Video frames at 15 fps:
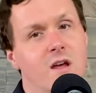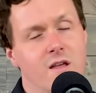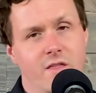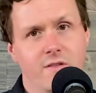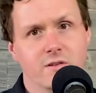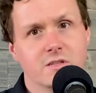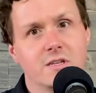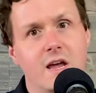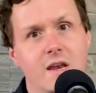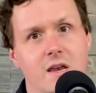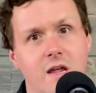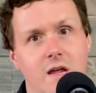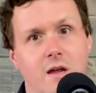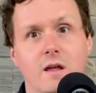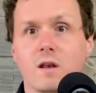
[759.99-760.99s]
and they're
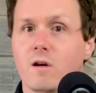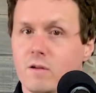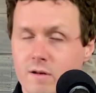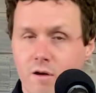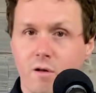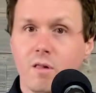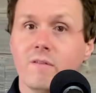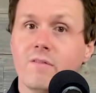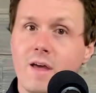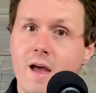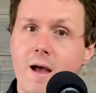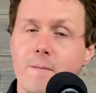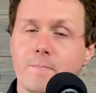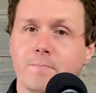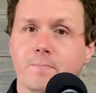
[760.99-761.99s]
sending and all of
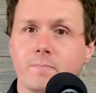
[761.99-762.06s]
that.